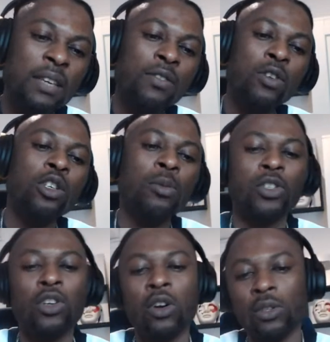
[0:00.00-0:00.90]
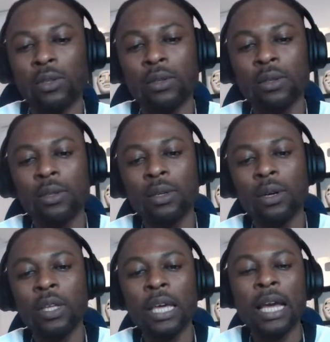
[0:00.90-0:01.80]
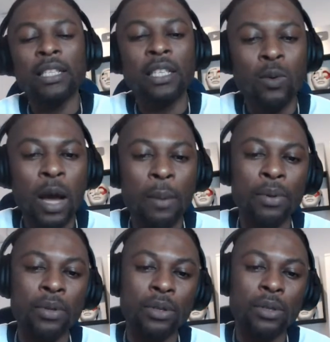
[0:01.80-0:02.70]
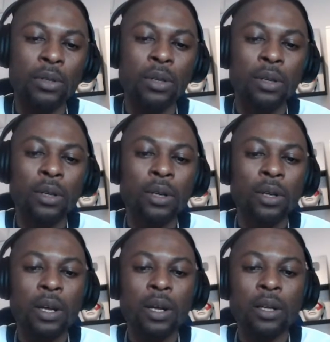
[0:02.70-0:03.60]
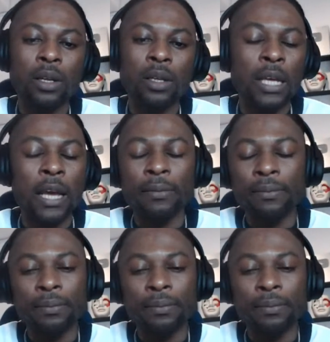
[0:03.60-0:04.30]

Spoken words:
give YouTube a shot. Okay, and see what happens. Yeah.